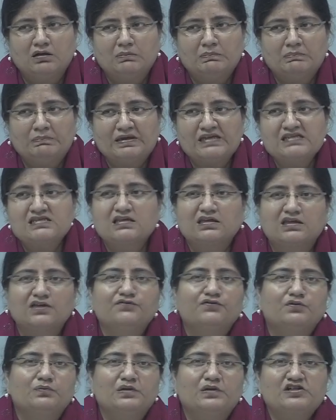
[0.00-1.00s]
basic
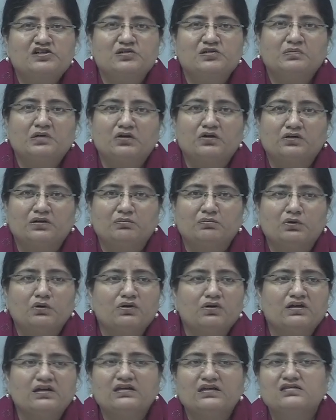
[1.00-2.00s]
information about
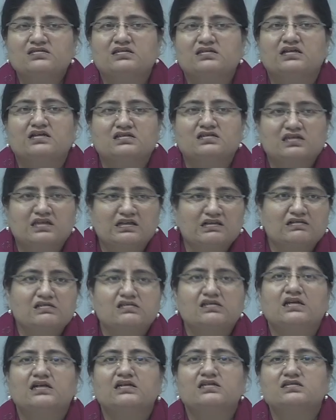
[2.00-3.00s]
employees, their skill
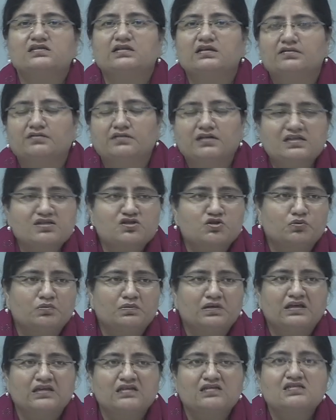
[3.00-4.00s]
sets, their
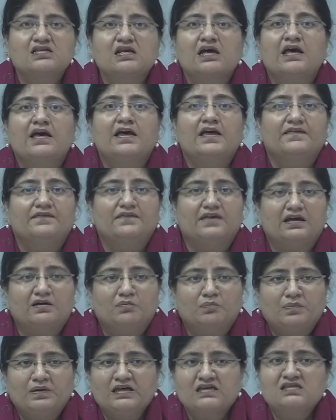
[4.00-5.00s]
resumes, their
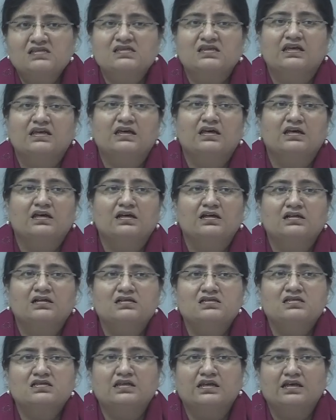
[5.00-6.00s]
pay
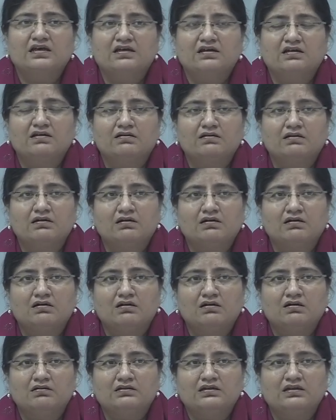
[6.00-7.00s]
scales, their
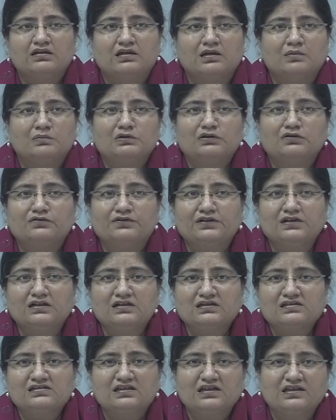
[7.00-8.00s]
the number of
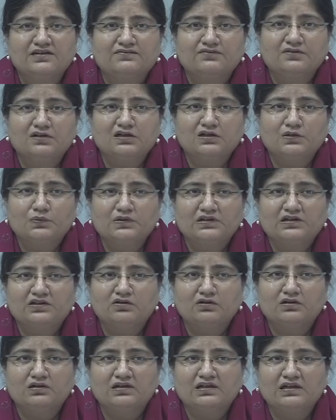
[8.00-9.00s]
years they have worked with the
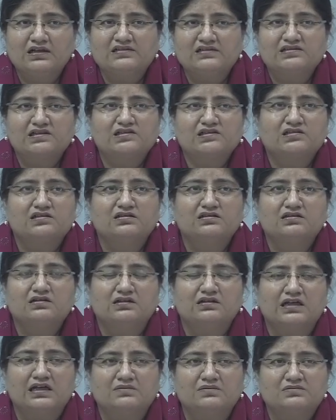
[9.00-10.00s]
organization,
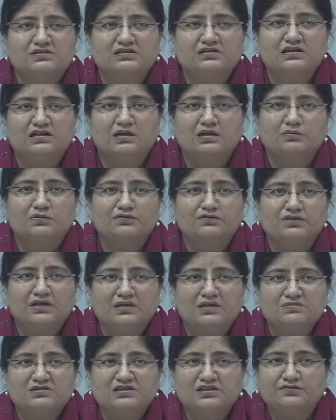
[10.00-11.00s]
the number of
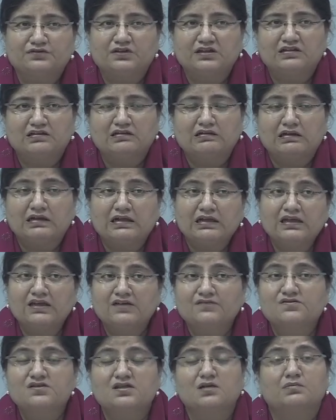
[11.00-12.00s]
times they've taken
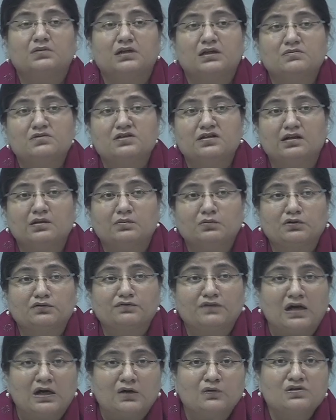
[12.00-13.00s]
leave, sometimes the number of
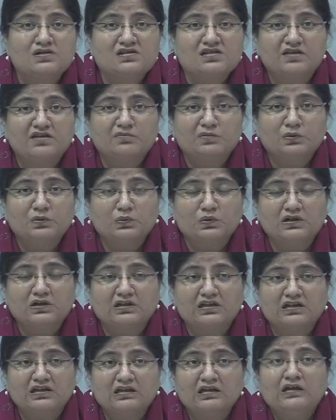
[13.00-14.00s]
hours they've been
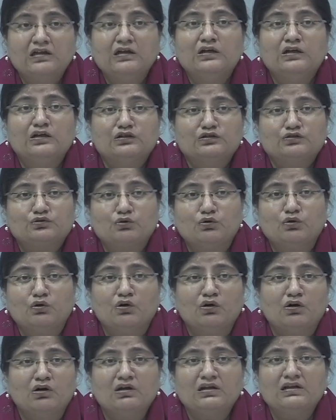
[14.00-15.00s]
working. So
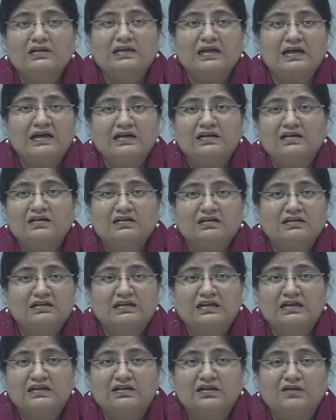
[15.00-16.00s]
all that
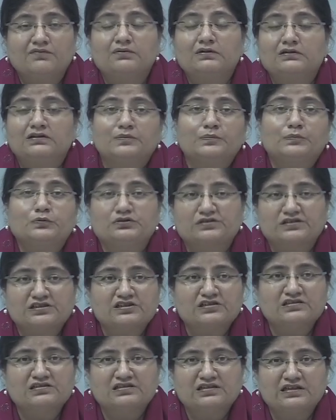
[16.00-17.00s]
data, with the
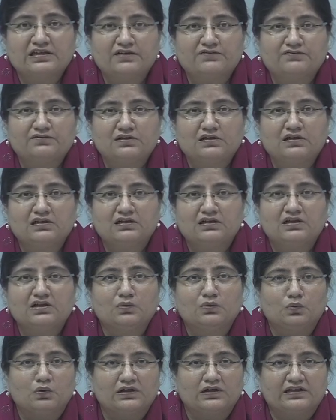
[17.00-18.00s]
positions they have worked
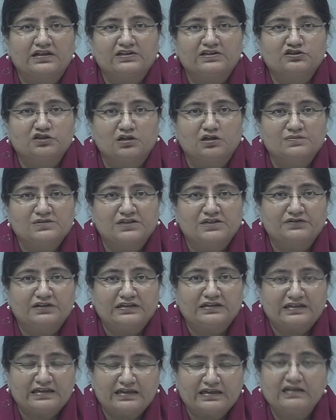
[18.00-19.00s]
in, what their jobs have
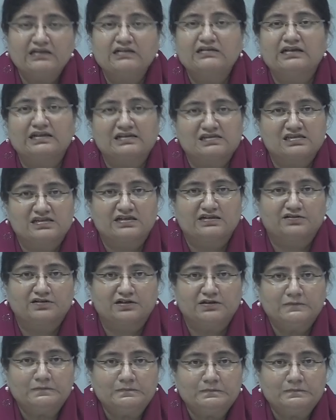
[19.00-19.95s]
entailed, etc.